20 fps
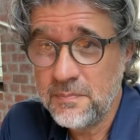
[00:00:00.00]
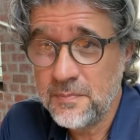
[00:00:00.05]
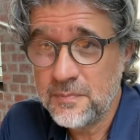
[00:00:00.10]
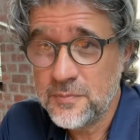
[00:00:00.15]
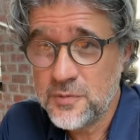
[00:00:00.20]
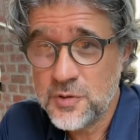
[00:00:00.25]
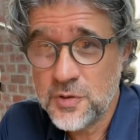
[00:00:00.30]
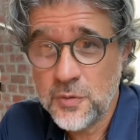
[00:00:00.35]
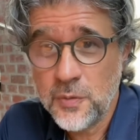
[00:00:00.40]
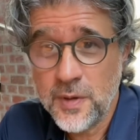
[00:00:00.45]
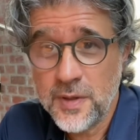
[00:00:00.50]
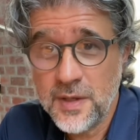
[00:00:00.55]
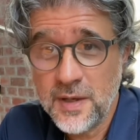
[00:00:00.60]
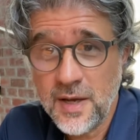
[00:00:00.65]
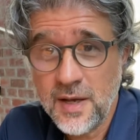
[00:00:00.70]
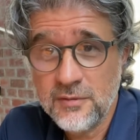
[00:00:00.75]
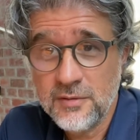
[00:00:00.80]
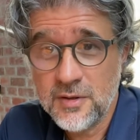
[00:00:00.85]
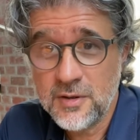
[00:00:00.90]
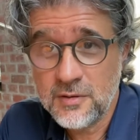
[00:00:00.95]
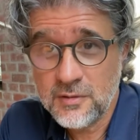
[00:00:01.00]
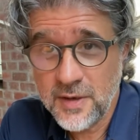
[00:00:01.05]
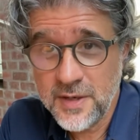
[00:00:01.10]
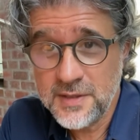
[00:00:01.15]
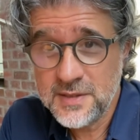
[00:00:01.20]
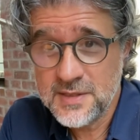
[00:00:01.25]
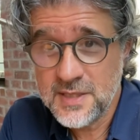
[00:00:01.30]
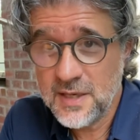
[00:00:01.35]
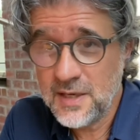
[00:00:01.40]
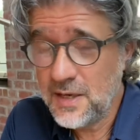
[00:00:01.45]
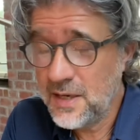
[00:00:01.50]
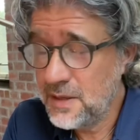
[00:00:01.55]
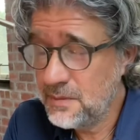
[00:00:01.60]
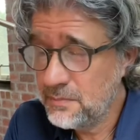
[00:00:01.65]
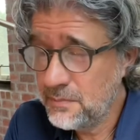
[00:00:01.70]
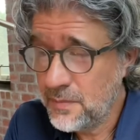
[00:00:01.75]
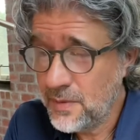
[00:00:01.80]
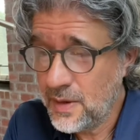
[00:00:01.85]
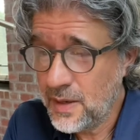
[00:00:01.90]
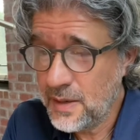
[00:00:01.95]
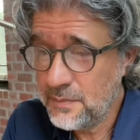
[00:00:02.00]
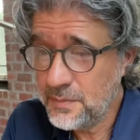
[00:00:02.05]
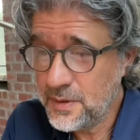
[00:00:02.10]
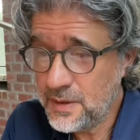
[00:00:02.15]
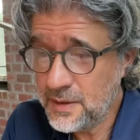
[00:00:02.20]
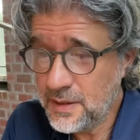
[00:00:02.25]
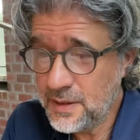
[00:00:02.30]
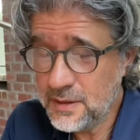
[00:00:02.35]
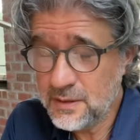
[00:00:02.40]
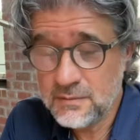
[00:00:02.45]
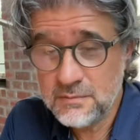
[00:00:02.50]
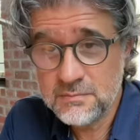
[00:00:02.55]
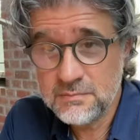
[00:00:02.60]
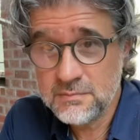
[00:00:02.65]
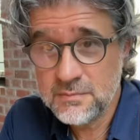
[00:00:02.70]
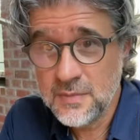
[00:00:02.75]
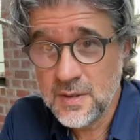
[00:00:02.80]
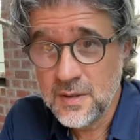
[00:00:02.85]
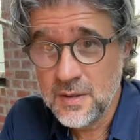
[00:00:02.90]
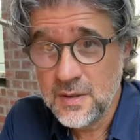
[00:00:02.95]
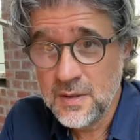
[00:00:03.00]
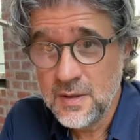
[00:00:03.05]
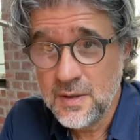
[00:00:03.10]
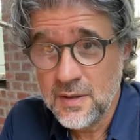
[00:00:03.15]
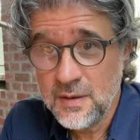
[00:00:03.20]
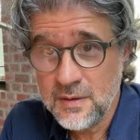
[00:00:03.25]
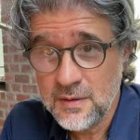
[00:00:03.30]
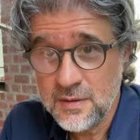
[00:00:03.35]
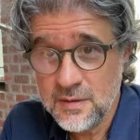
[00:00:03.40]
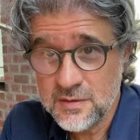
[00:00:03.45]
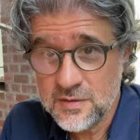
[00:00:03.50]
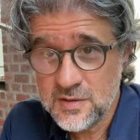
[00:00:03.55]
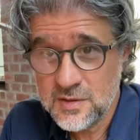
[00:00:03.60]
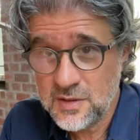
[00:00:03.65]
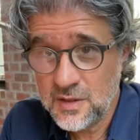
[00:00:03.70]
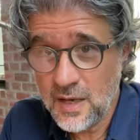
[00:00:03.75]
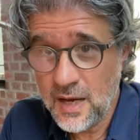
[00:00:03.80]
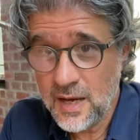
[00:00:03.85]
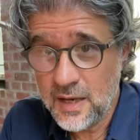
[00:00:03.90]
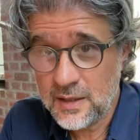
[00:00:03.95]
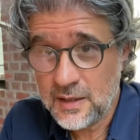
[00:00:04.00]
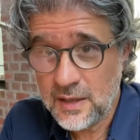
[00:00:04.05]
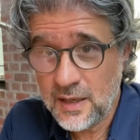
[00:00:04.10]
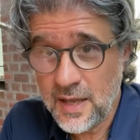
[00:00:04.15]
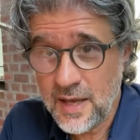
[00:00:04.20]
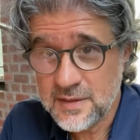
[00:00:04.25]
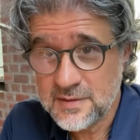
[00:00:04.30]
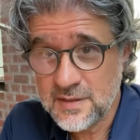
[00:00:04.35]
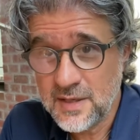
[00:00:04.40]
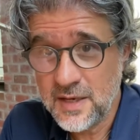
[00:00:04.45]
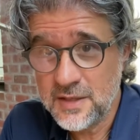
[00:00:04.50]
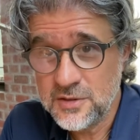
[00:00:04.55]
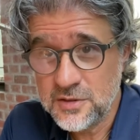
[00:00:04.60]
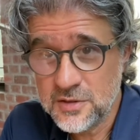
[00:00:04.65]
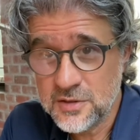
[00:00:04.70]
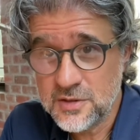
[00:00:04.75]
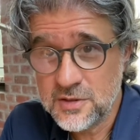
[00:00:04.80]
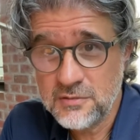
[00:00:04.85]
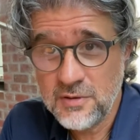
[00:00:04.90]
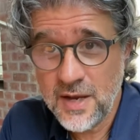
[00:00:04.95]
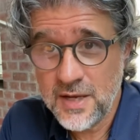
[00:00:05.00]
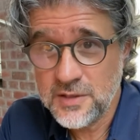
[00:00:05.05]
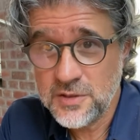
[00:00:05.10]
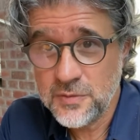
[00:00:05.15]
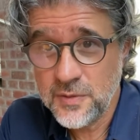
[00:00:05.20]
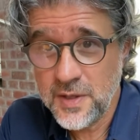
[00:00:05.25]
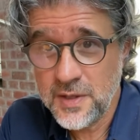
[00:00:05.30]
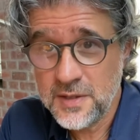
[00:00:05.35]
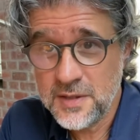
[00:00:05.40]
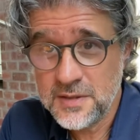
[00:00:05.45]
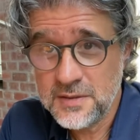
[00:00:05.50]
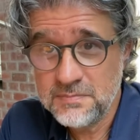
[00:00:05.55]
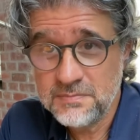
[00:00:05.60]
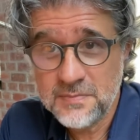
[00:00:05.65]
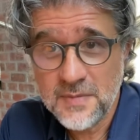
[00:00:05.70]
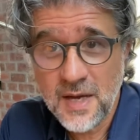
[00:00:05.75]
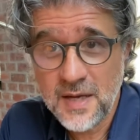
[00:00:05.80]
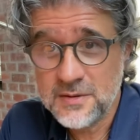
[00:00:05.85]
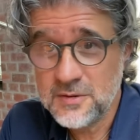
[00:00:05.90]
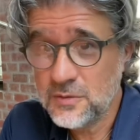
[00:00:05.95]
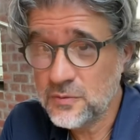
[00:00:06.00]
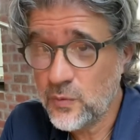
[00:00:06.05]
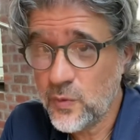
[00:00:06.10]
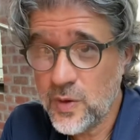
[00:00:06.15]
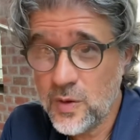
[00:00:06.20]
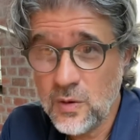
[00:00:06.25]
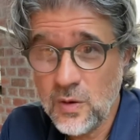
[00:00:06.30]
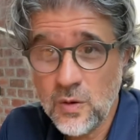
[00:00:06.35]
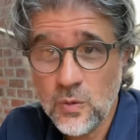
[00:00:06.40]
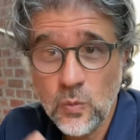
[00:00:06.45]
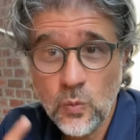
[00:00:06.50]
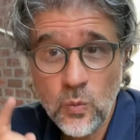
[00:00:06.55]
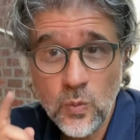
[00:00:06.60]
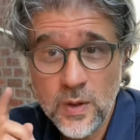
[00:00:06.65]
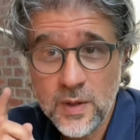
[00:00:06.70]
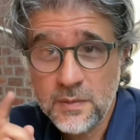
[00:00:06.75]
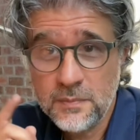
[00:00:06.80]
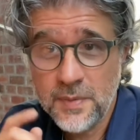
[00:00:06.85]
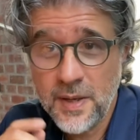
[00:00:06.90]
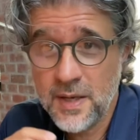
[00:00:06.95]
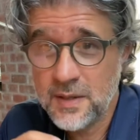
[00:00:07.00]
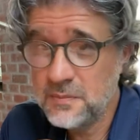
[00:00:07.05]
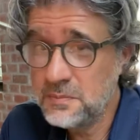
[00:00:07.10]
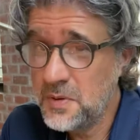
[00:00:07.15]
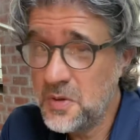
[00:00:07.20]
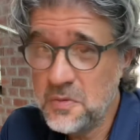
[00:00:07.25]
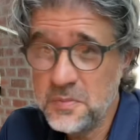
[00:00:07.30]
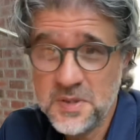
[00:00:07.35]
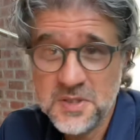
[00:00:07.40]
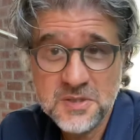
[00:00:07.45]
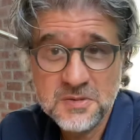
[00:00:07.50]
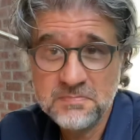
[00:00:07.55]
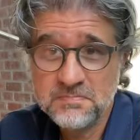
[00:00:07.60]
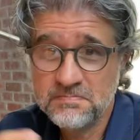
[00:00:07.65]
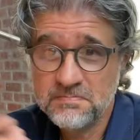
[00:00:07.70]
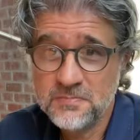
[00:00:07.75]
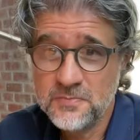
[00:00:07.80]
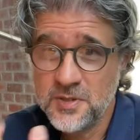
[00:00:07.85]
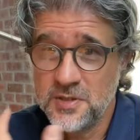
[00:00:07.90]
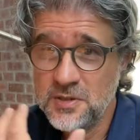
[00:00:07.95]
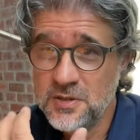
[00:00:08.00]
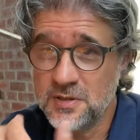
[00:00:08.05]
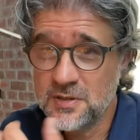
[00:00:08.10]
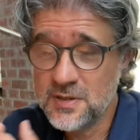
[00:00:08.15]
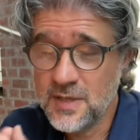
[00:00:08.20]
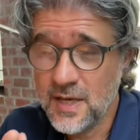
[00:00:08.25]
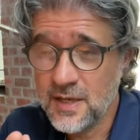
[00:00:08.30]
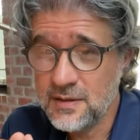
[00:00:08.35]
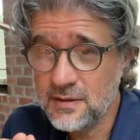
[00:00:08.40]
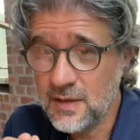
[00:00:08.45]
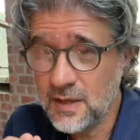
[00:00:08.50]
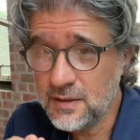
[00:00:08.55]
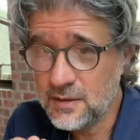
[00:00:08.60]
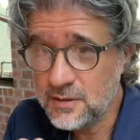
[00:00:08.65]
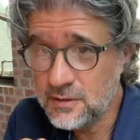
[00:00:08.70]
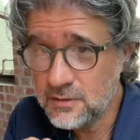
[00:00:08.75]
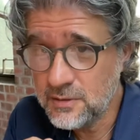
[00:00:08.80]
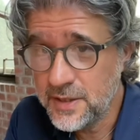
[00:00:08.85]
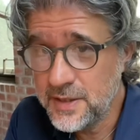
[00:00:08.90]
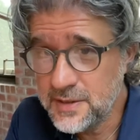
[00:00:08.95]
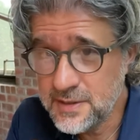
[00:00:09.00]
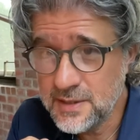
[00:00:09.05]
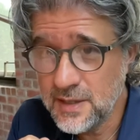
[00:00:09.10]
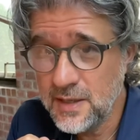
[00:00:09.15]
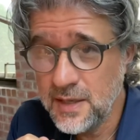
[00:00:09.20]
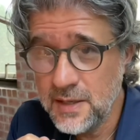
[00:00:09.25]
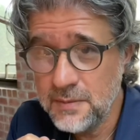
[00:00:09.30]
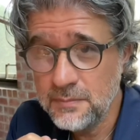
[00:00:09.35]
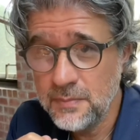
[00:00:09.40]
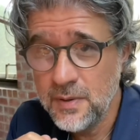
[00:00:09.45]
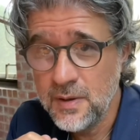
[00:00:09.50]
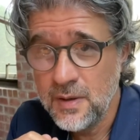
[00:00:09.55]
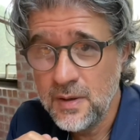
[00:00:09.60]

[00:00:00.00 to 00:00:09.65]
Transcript: sure we're going to have a great time. I mean, I'm, this uh, class that I just graduated, I don't recall one bad moment we just had a great time.